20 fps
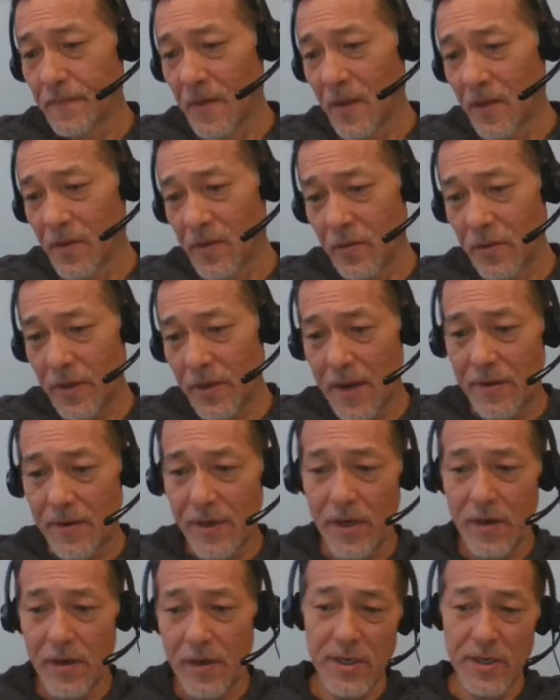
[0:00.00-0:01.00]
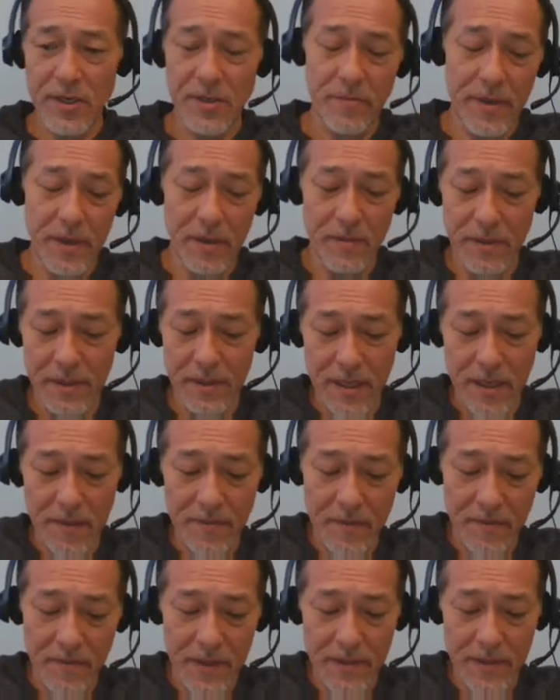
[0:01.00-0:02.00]
So down here, I should be able to type
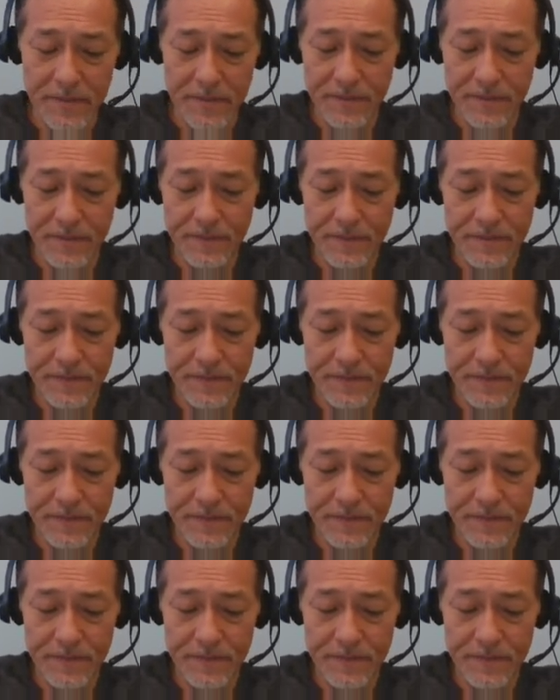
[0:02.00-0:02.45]
them in.